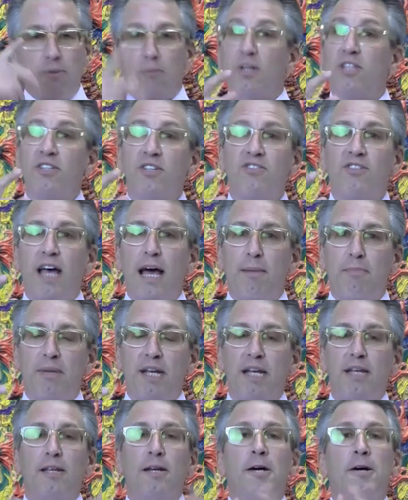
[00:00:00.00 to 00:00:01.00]
What does that
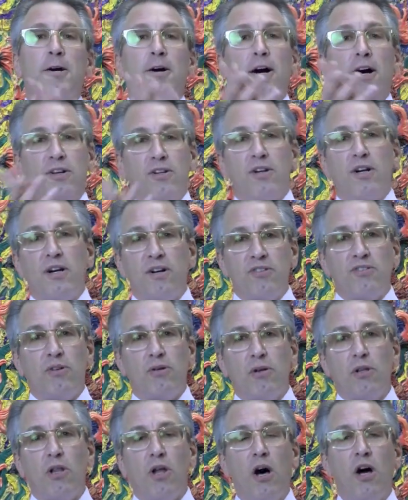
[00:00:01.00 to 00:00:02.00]
mean? Under
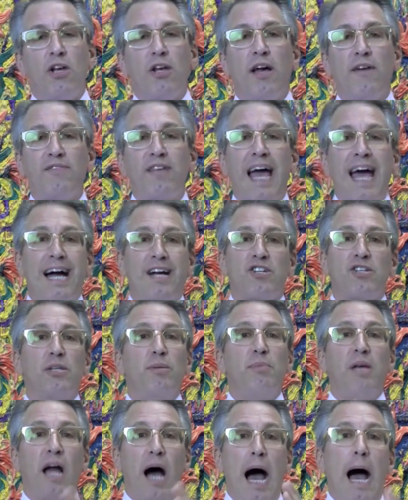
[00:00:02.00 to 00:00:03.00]
Arizona law, you have to
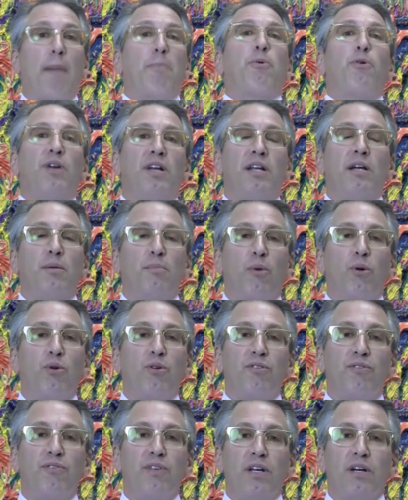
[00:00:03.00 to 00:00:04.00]
actually be operating a
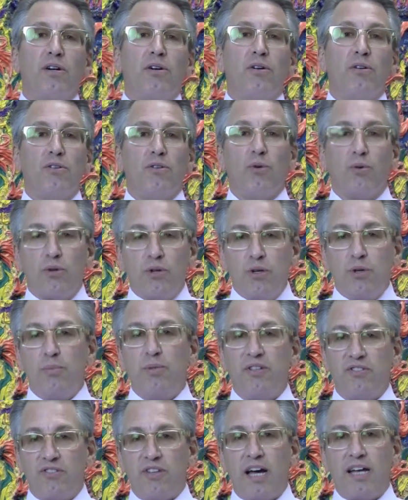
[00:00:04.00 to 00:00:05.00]
motor vehicle in order to
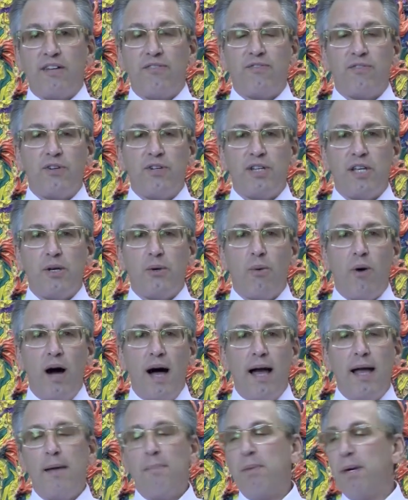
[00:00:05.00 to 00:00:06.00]
be cited for
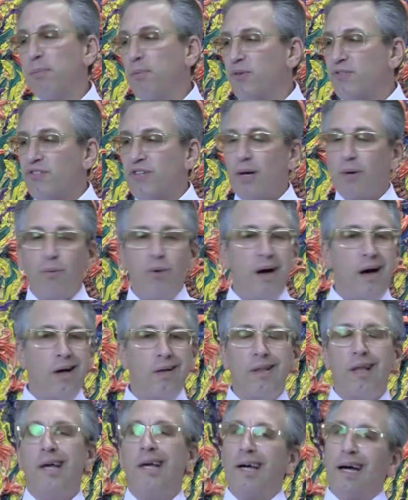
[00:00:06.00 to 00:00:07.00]
DUI. People say,
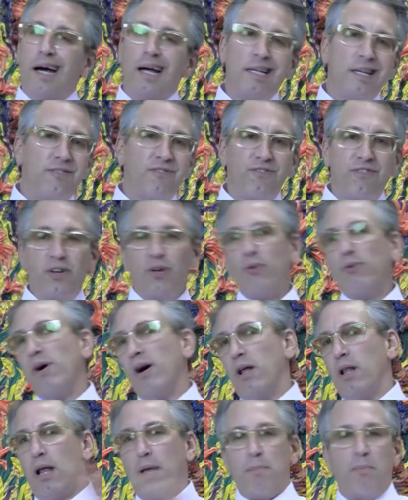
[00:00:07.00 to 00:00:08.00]
well, I didn't feel
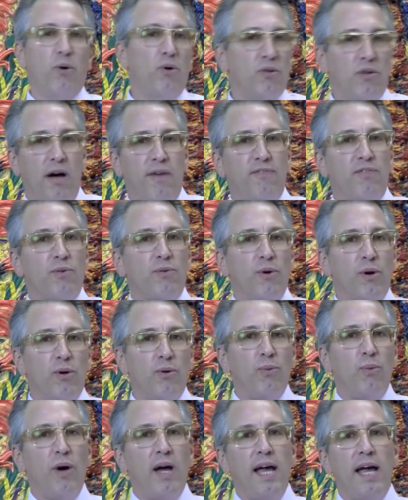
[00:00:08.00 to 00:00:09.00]
well, I pulled off the
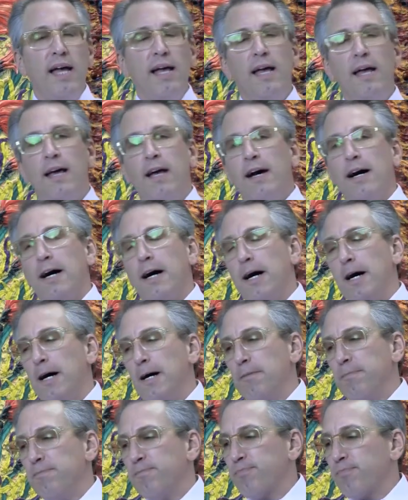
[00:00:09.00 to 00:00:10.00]
roadway,
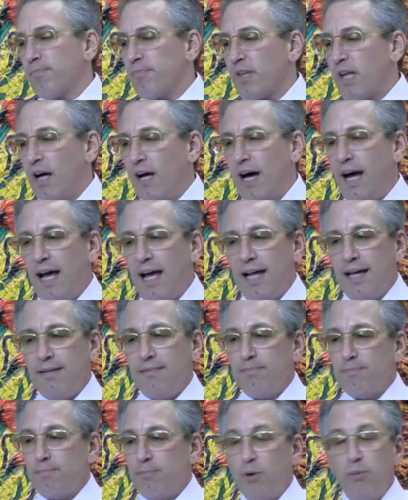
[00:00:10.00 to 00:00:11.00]

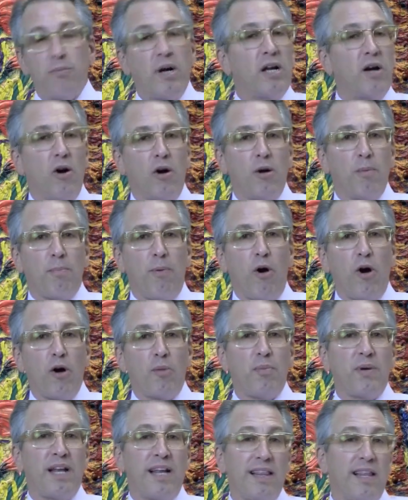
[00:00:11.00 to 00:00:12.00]
I put my car in
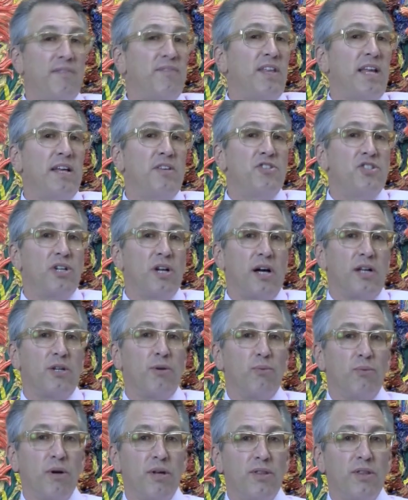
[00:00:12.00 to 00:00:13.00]
park, but I left the engine
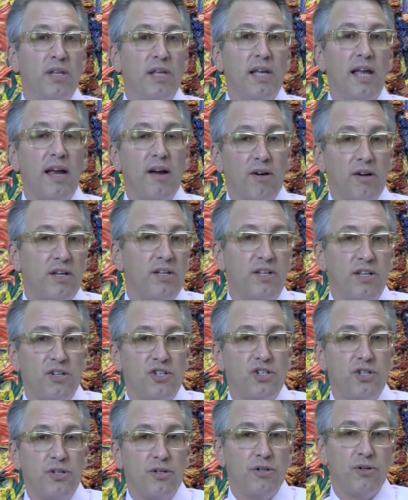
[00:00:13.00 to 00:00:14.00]
on to run the air
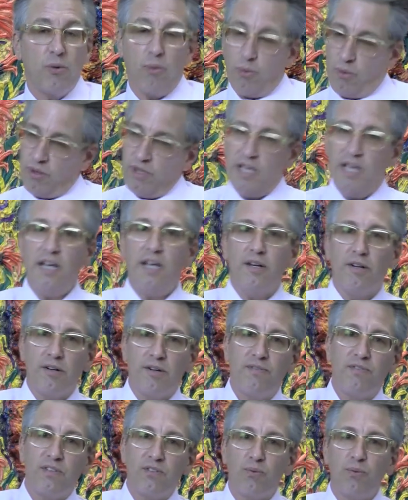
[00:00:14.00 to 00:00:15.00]
conditioner or the
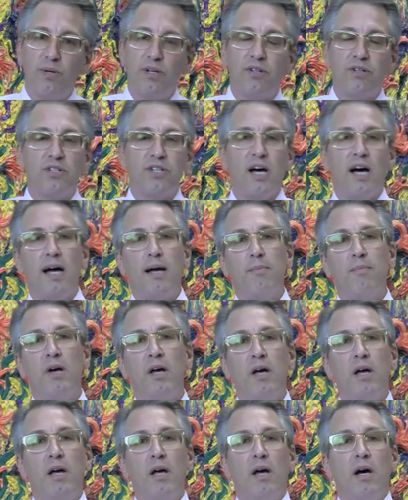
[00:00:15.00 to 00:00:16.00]
heater if it's wintertime.
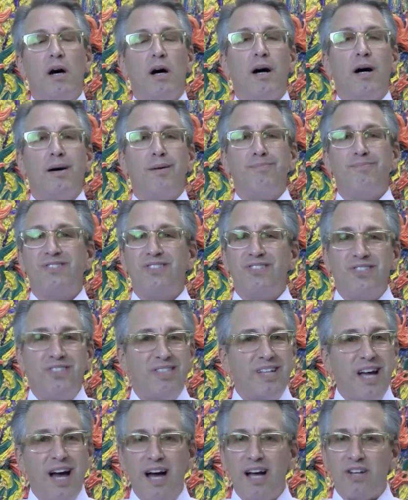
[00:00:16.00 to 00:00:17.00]

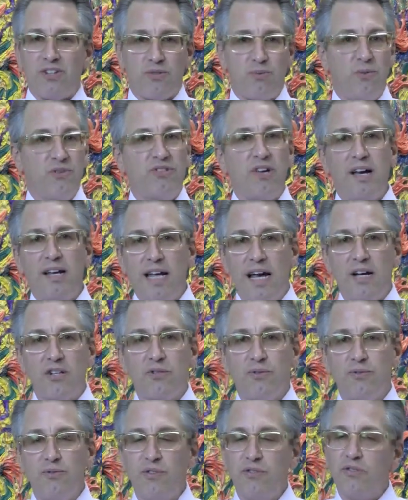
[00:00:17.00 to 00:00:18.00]
Gosh, was I in
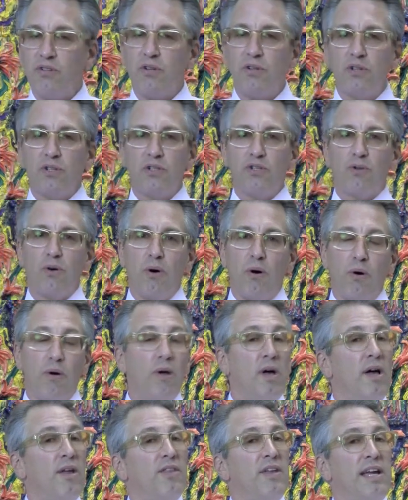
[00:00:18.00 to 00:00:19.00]
actual physical
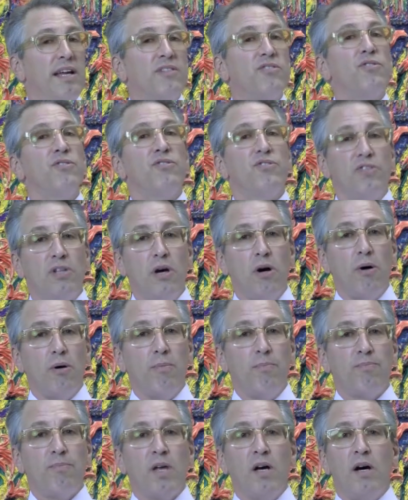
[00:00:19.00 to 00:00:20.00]
control? The answer is
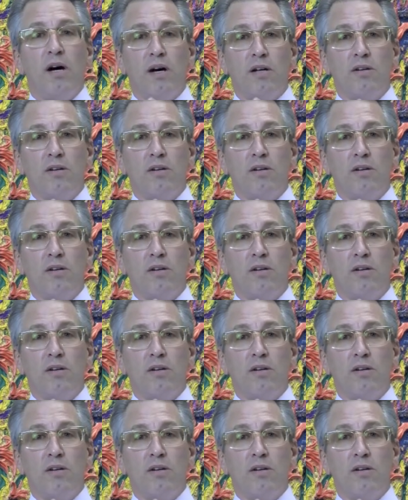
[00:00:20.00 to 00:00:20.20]
no.